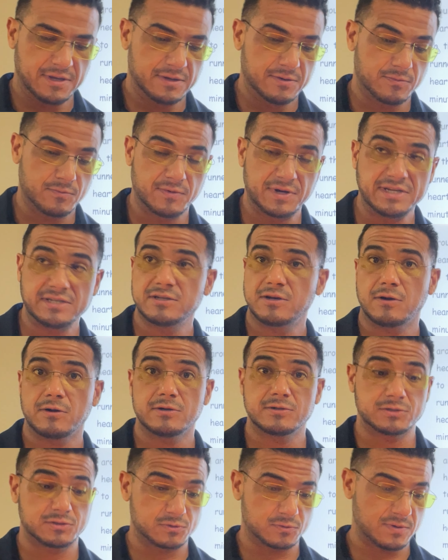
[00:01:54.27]
Race
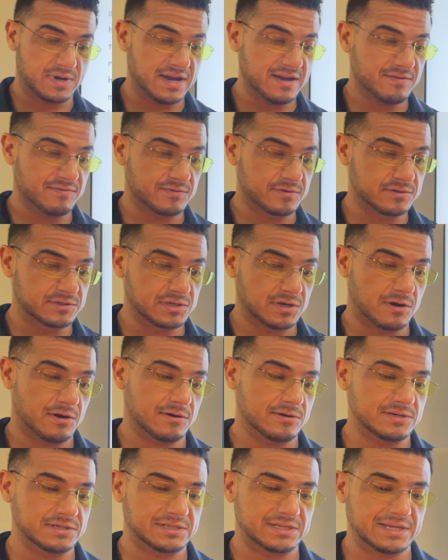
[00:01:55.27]
car driver's
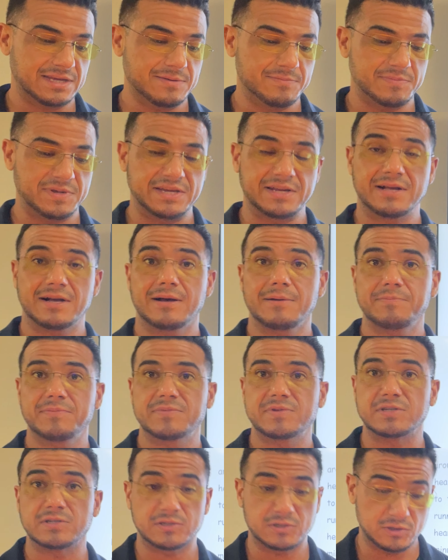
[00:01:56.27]
heart can beat
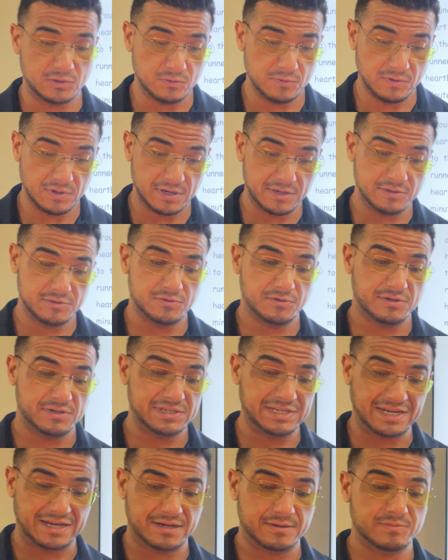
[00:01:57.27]
up to 200
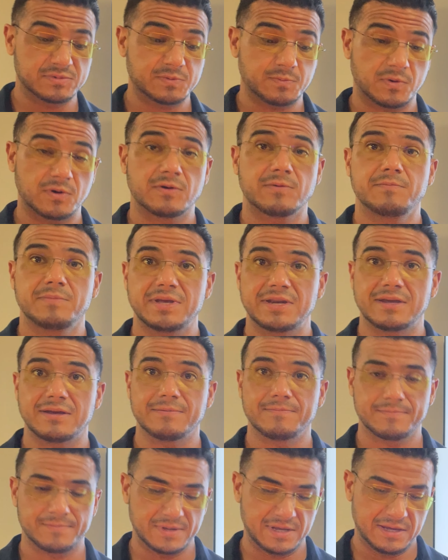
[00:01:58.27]
times per
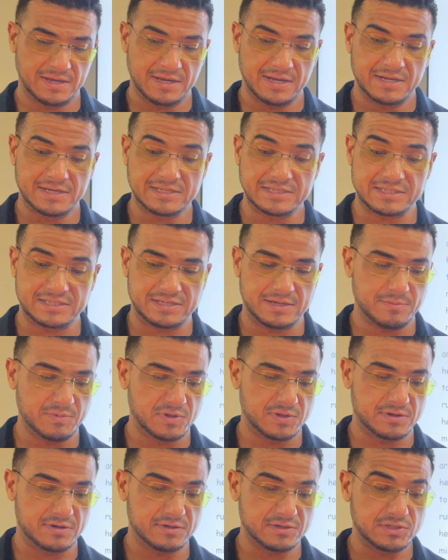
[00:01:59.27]
minute,
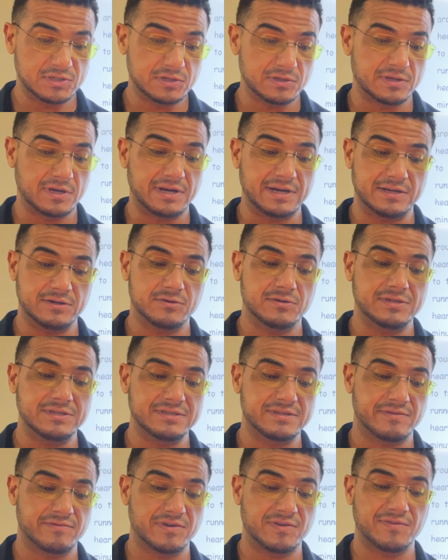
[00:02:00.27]
similar to the
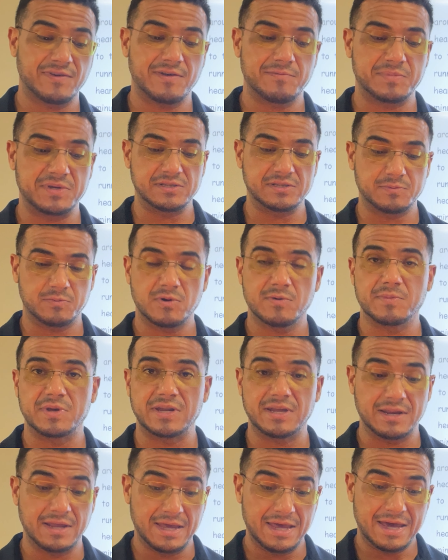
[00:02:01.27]
175 per
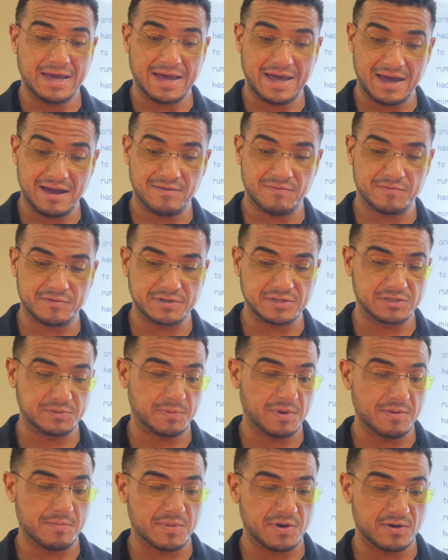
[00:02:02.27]
minute averaged
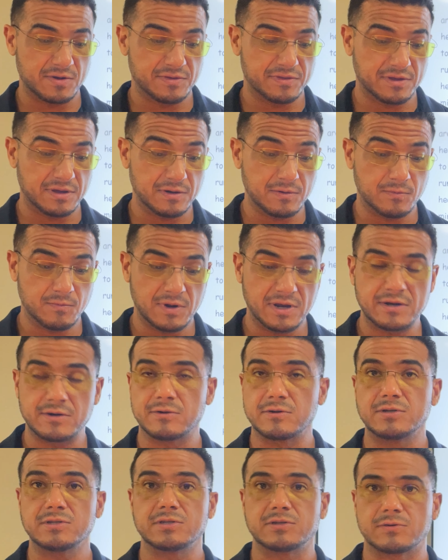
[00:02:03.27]
by marathon
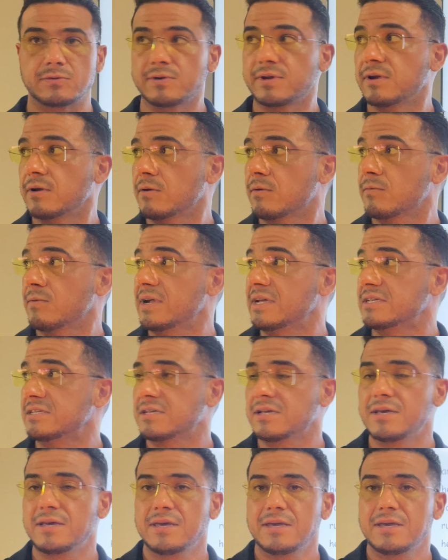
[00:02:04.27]
runners during a race.